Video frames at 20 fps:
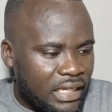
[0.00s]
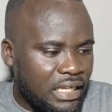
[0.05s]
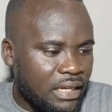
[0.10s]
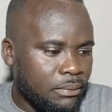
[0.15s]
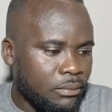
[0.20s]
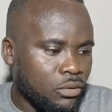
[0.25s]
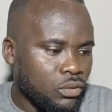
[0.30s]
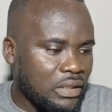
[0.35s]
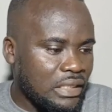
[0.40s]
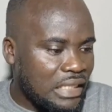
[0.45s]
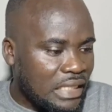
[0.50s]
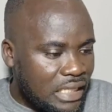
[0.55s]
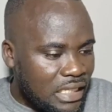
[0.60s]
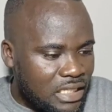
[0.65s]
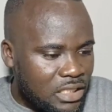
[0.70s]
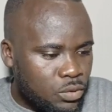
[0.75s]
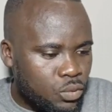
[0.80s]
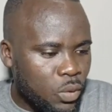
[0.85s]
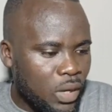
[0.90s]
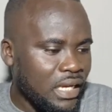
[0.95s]
them,
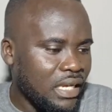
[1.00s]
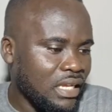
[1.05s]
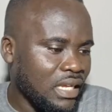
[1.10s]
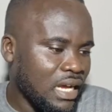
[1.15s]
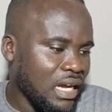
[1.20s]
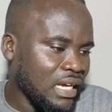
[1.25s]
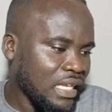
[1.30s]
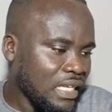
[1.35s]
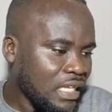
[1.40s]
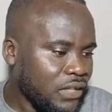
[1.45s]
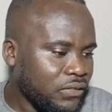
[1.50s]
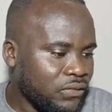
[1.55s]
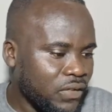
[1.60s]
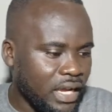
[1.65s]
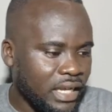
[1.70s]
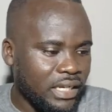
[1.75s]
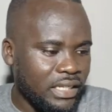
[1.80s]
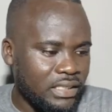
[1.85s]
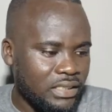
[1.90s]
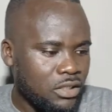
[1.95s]
these were their key
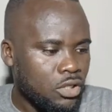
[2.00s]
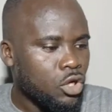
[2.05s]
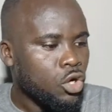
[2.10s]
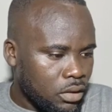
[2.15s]
findings.